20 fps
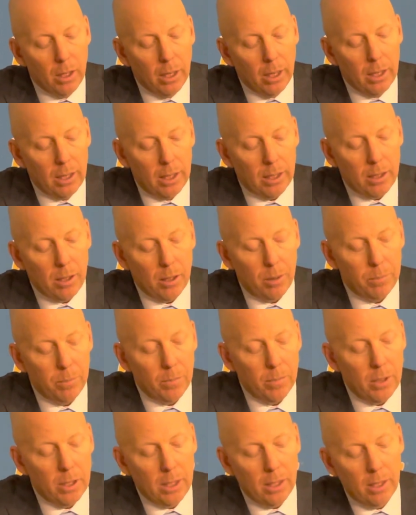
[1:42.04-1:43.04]
and I
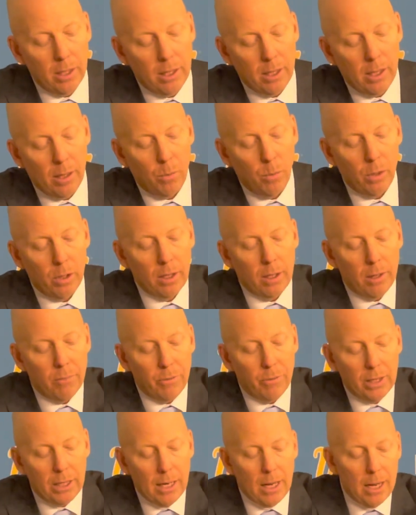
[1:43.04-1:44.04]
want
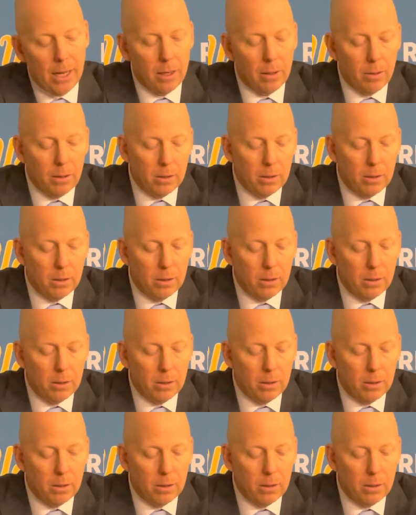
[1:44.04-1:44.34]
every guy